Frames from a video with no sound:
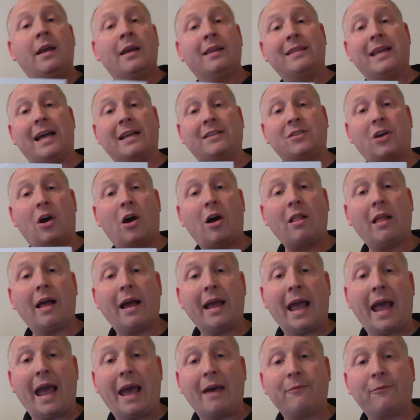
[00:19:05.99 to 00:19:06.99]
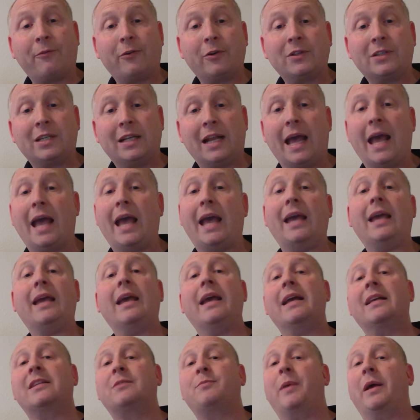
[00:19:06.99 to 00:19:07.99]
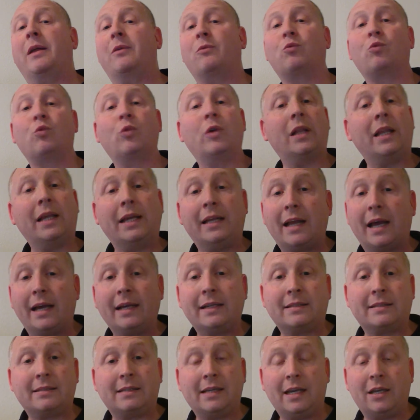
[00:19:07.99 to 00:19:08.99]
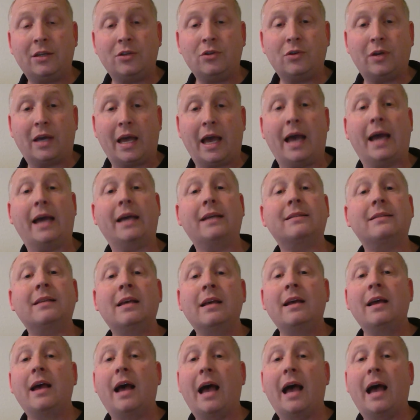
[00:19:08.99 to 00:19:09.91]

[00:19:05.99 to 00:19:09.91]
That's all I have for today. It's been really nice seeing you guys.